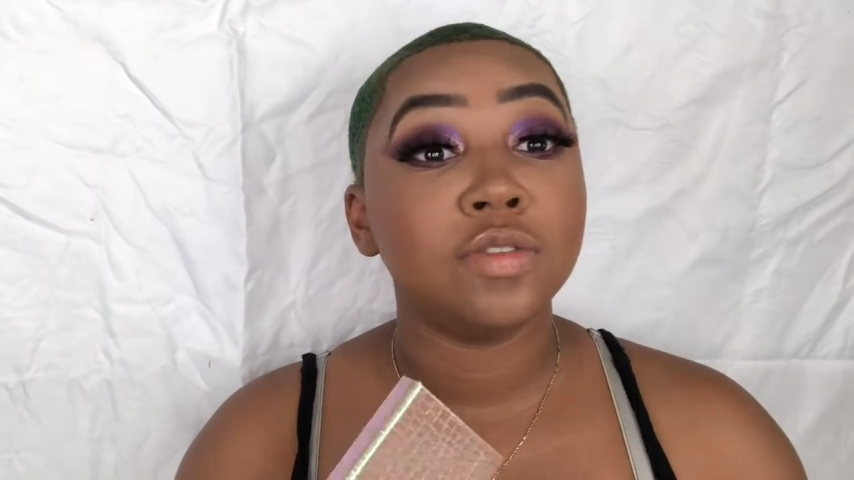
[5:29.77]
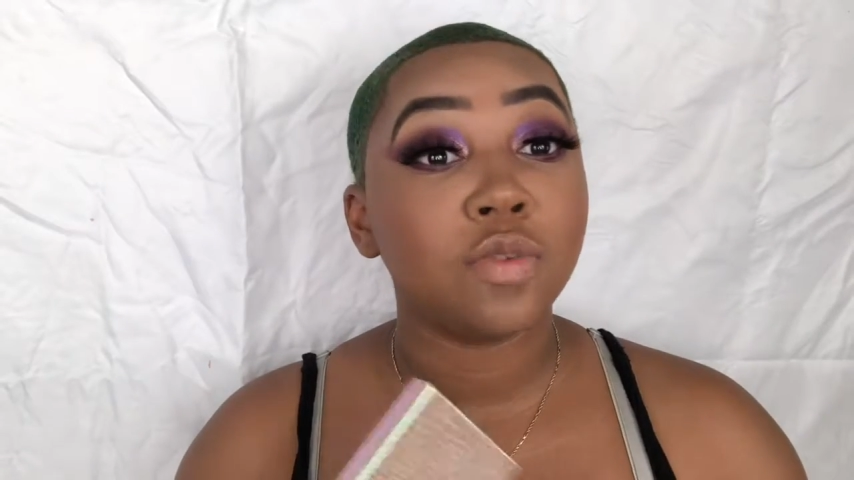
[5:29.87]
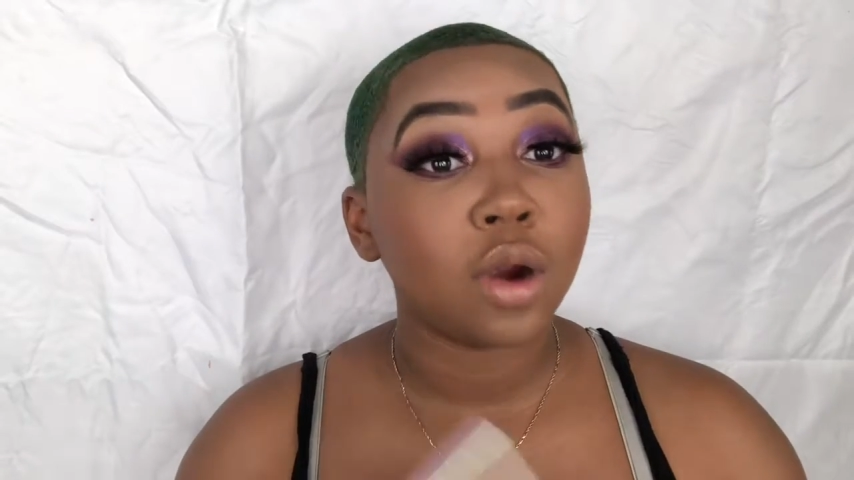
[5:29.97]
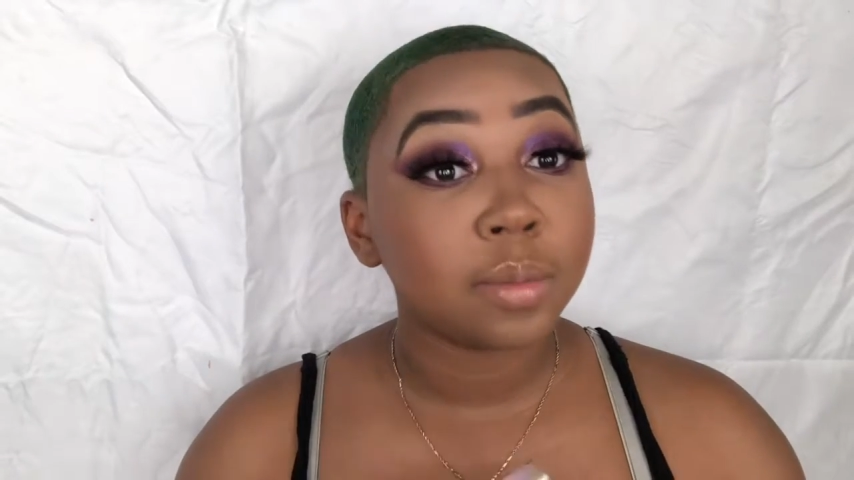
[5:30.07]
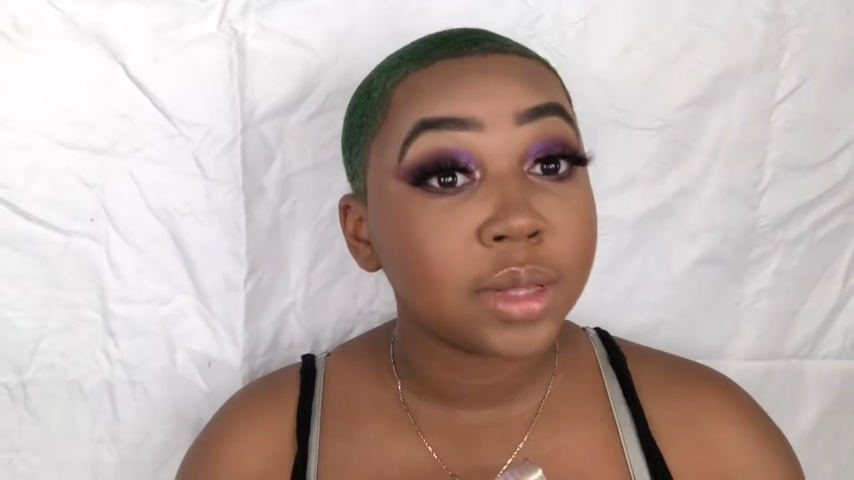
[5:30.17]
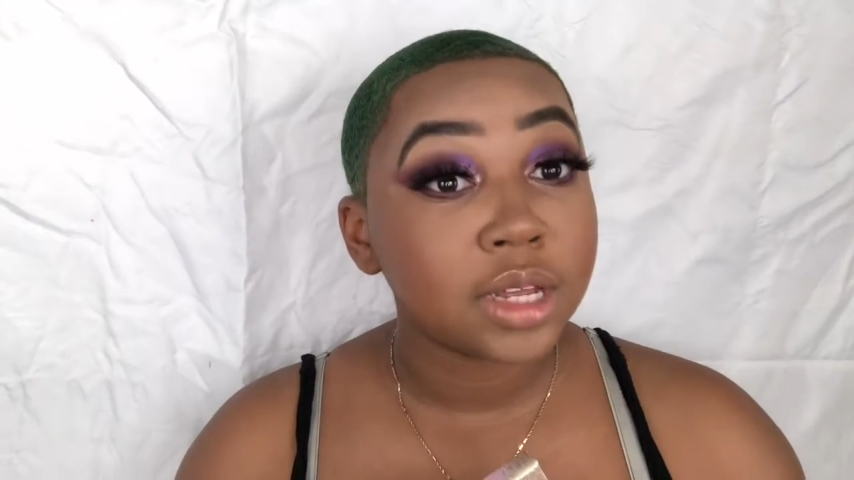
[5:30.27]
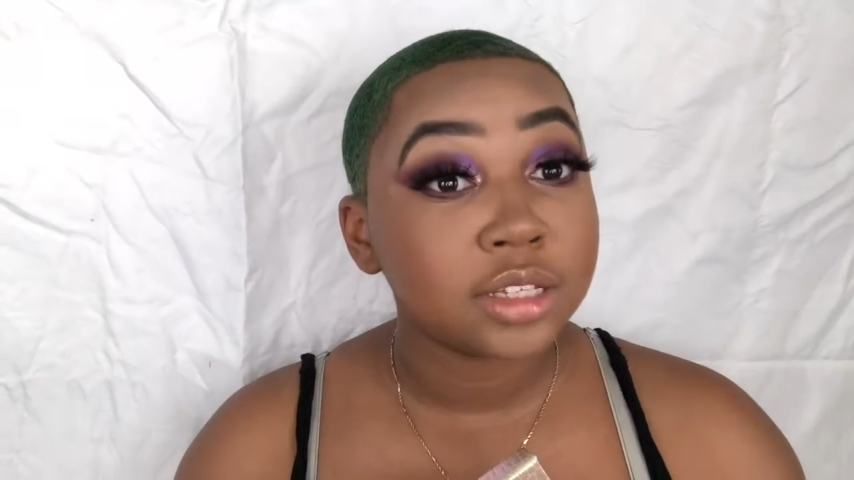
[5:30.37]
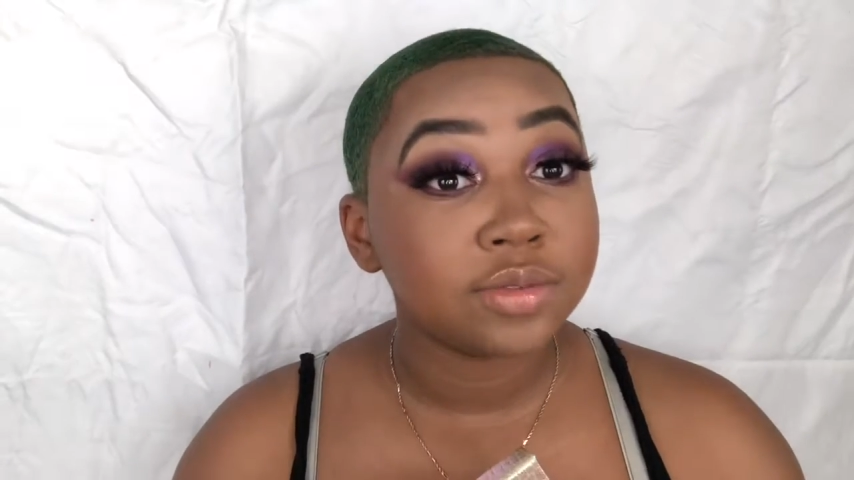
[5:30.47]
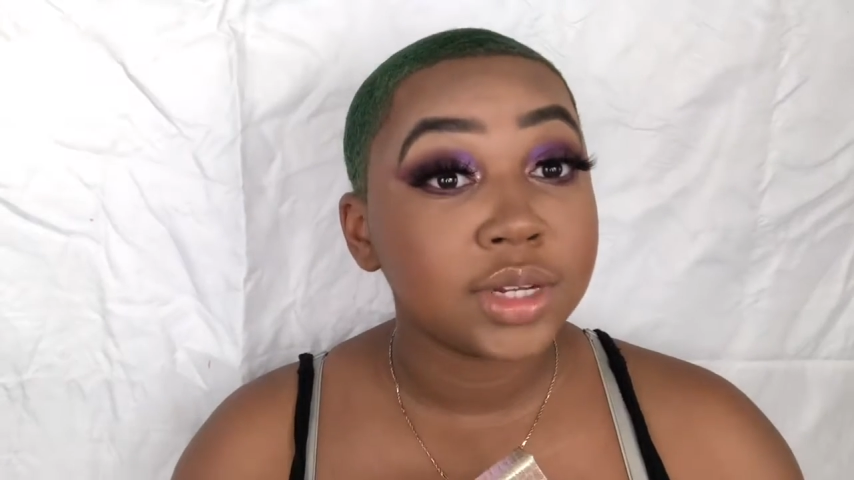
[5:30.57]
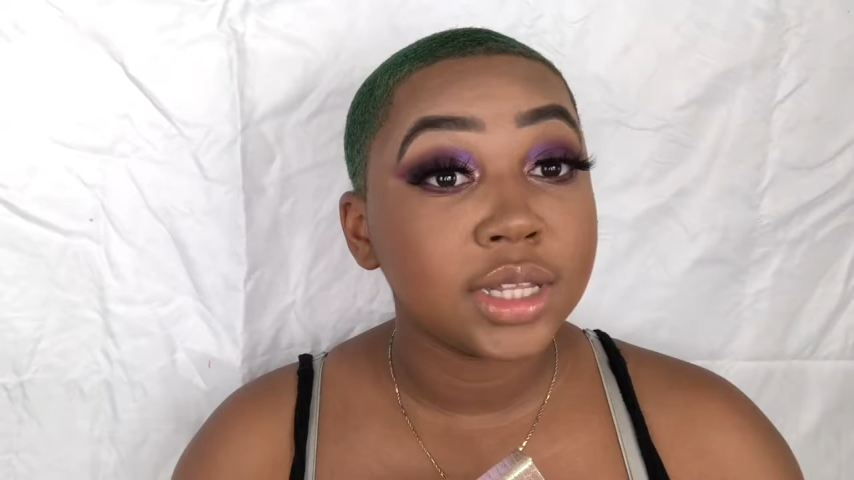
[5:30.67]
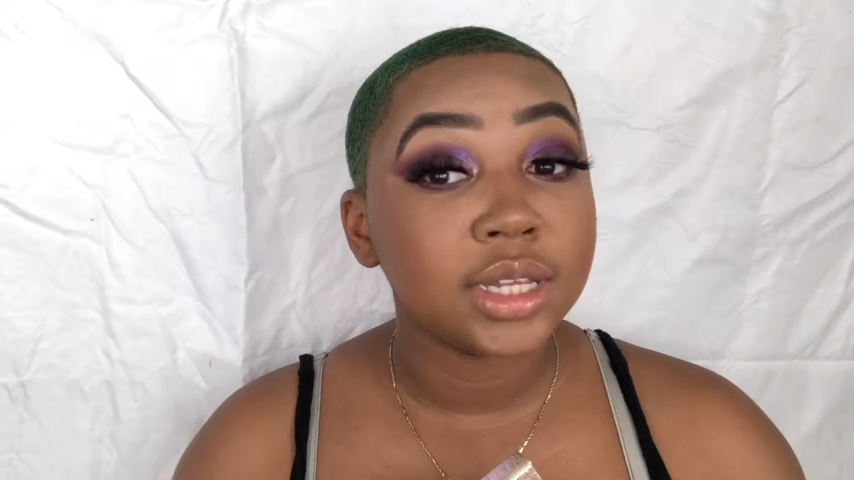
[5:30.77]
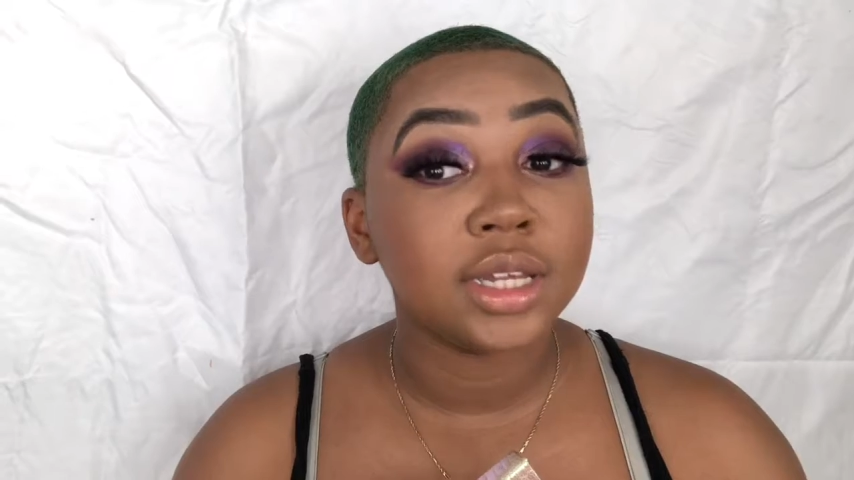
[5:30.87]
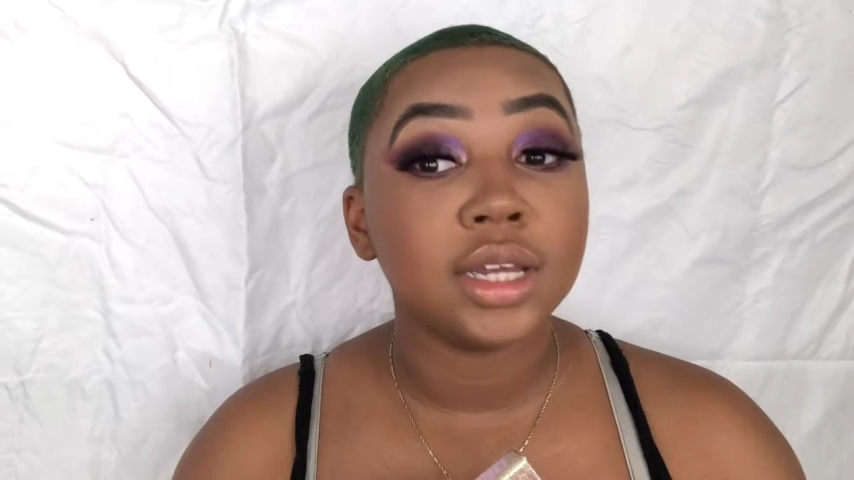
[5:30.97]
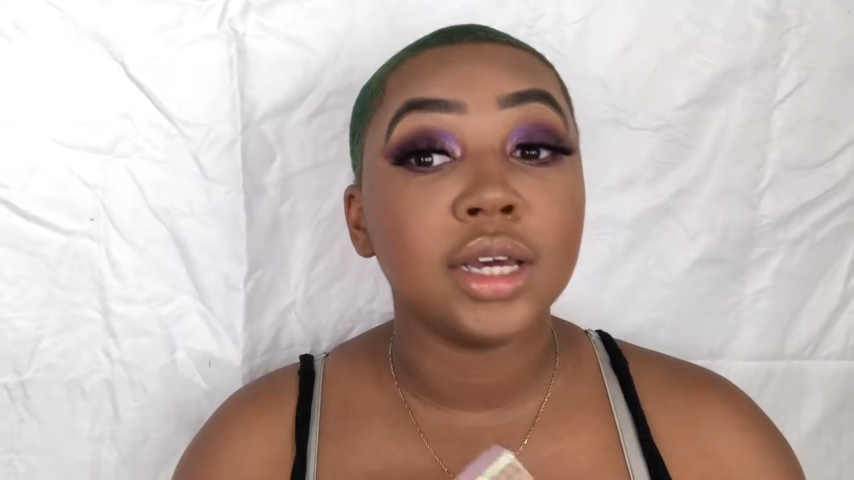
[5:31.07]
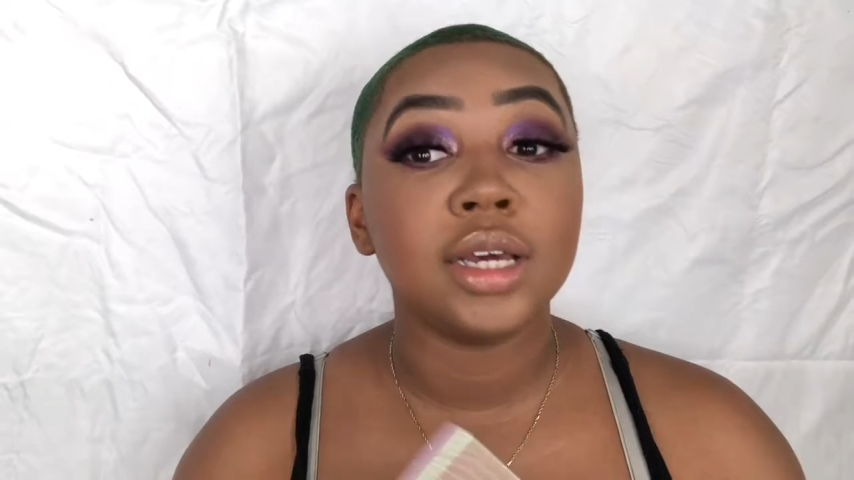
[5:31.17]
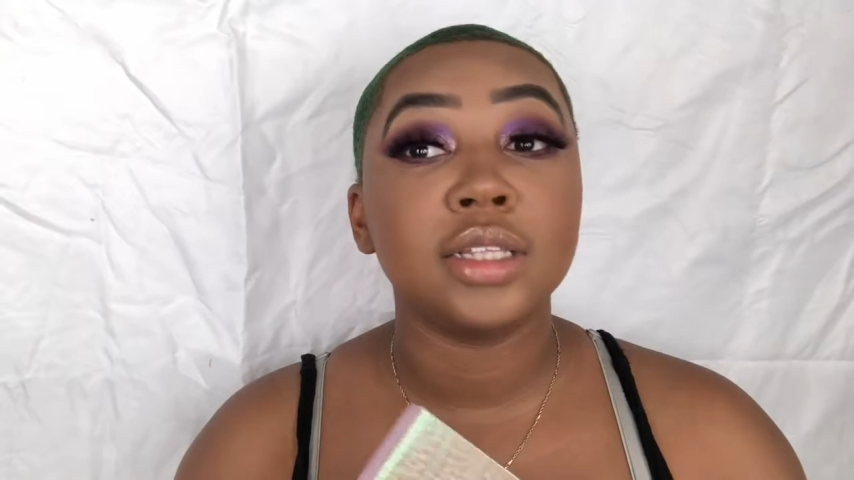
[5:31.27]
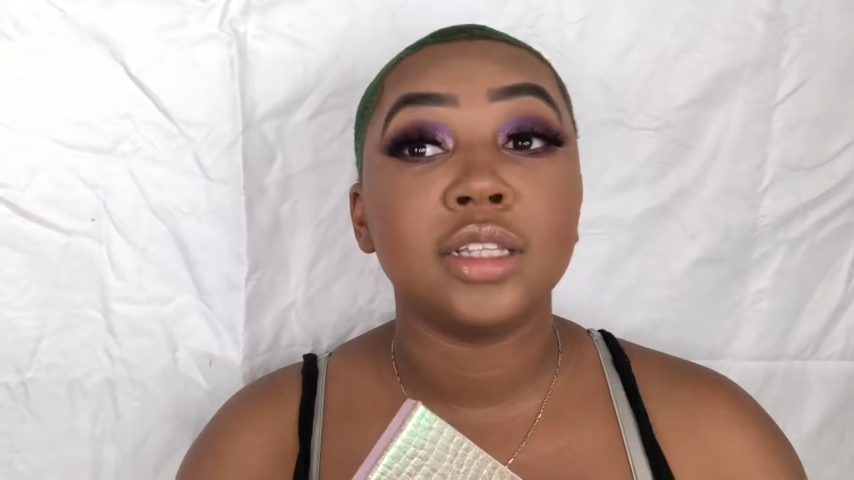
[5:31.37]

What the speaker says: formula is really good.